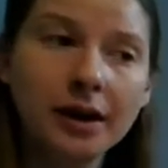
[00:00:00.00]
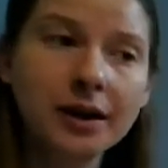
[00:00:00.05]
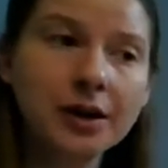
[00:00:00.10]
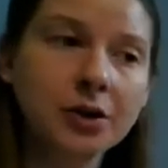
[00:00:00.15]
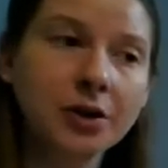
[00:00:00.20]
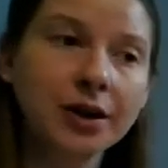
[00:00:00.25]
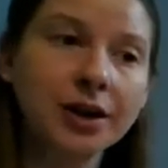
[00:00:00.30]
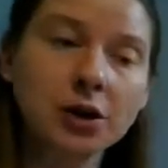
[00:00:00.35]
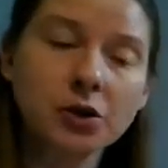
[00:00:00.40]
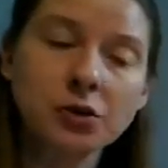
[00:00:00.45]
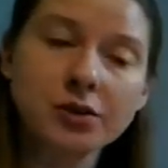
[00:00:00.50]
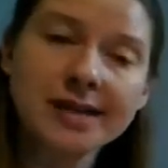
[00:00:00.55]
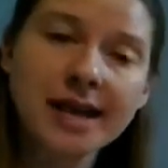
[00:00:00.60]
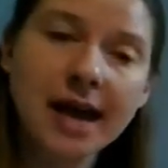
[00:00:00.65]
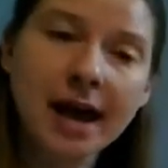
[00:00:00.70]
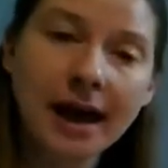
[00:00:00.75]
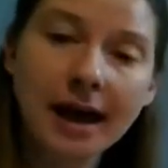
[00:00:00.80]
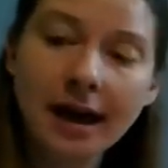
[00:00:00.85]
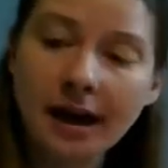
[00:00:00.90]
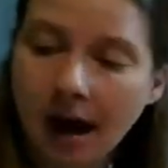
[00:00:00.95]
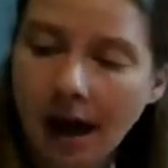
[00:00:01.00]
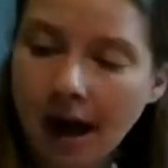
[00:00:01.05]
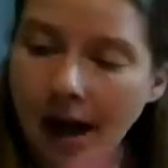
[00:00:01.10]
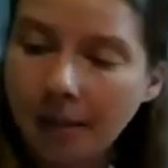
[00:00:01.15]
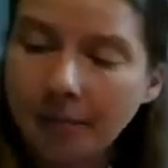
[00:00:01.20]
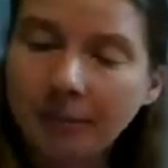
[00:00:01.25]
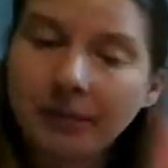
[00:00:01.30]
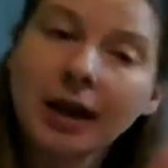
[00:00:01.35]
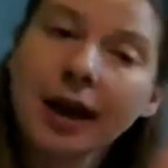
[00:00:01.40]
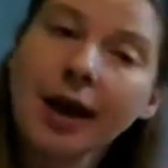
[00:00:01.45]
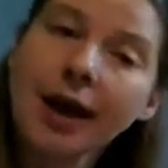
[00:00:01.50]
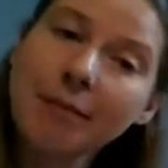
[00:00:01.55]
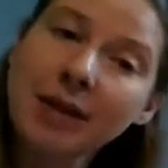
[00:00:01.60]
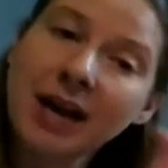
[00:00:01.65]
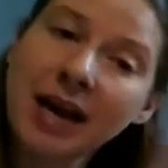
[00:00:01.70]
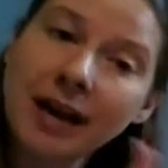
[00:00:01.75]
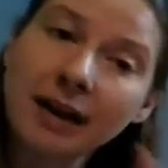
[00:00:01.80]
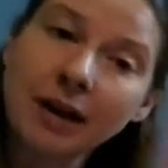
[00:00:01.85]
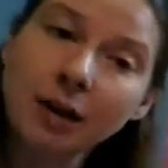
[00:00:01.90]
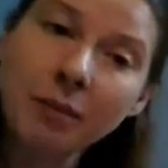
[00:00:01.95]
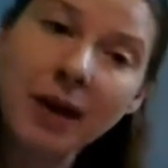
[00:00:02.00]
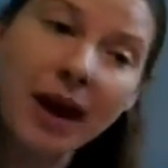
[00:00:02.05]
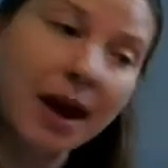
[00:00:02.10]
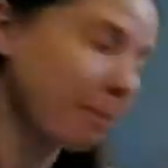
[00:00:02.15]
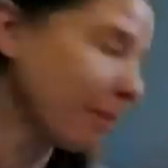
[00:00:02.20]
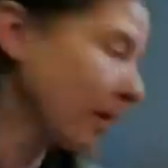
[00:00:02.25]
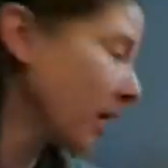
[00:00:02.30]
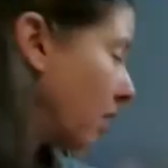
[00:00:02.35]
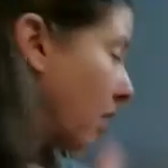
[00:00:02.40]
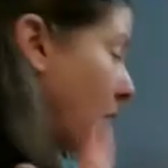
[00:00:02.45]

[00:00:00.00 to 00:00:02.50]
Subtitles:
You can use that, laminated paper,